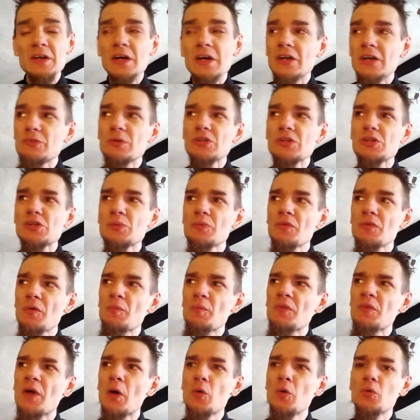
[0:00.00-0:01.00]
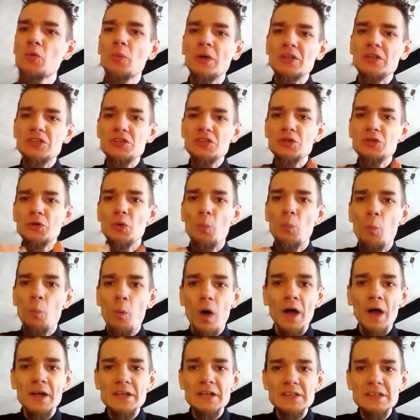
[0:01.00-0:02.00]
especially from the old ones that you can
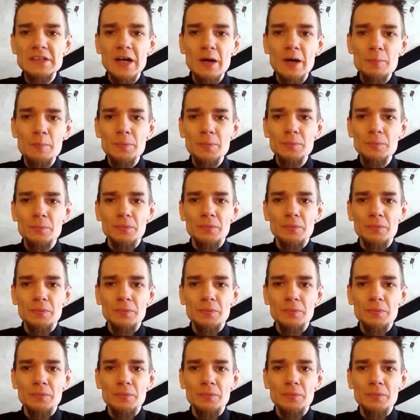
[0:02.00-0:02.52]
wind up.